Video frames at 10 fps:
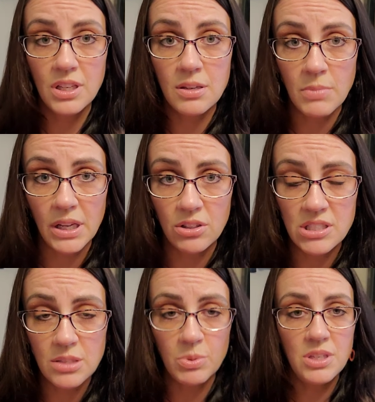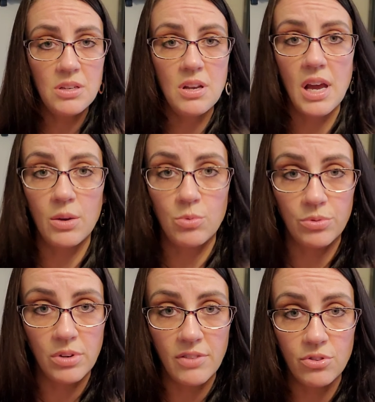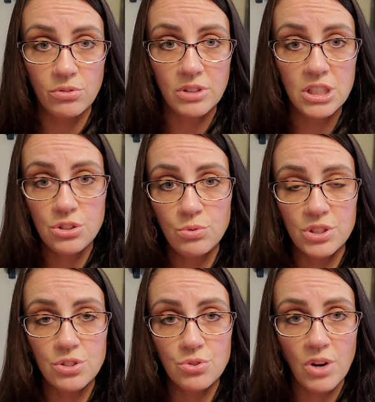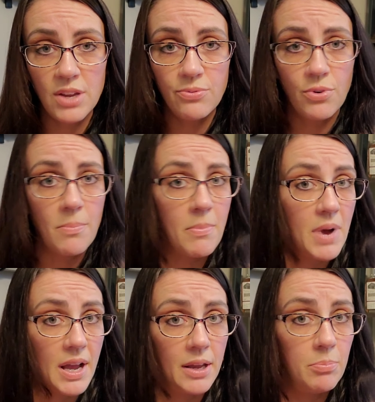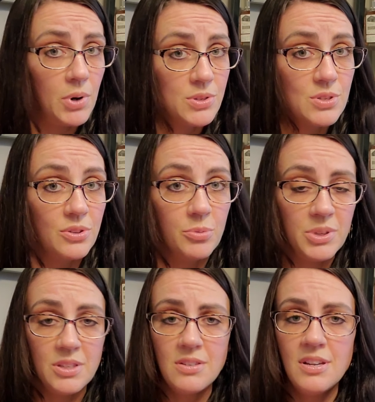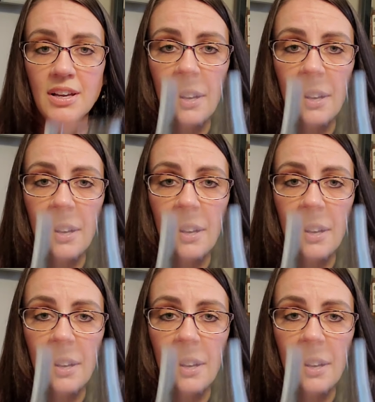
in my honest opinion. I will never lead you astray from my personal opinion.